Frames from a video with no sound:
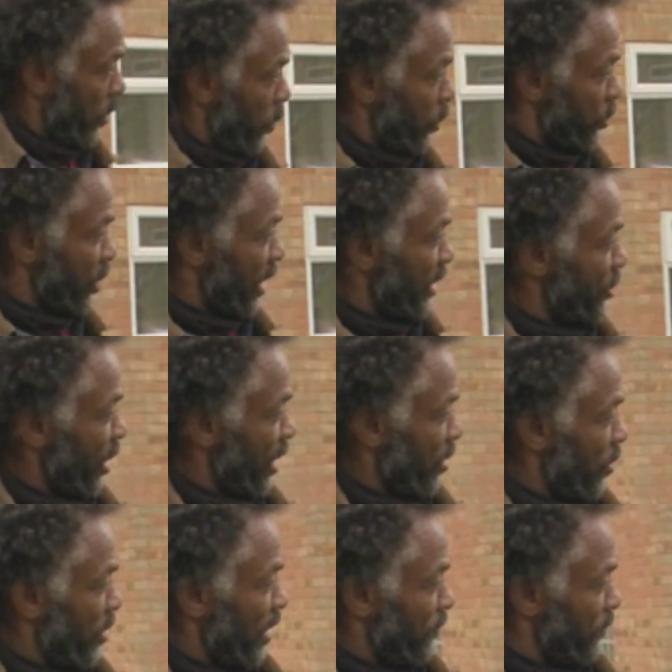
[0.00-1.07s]
What's AJ
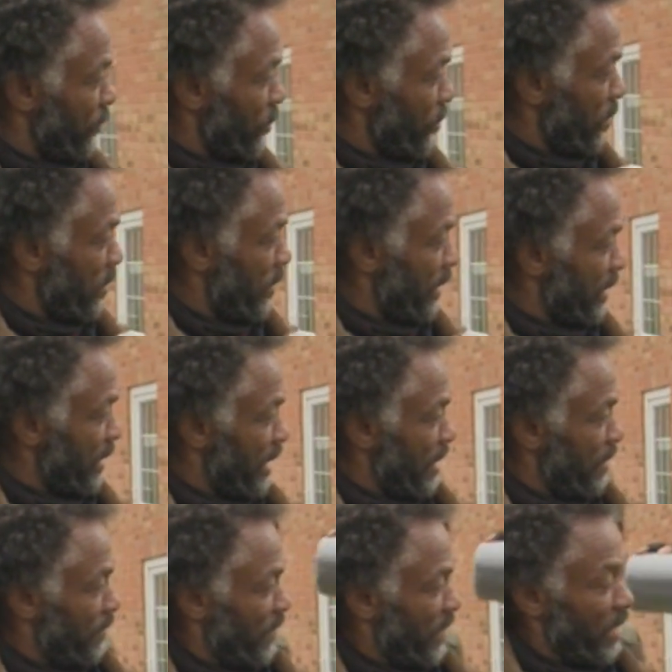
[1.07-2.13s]
got left to do, I wonder?
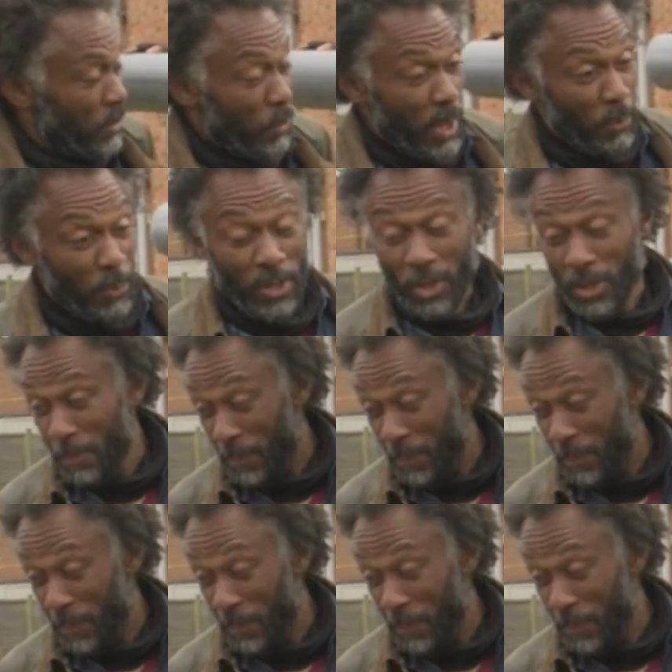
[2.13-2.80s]
Well, we got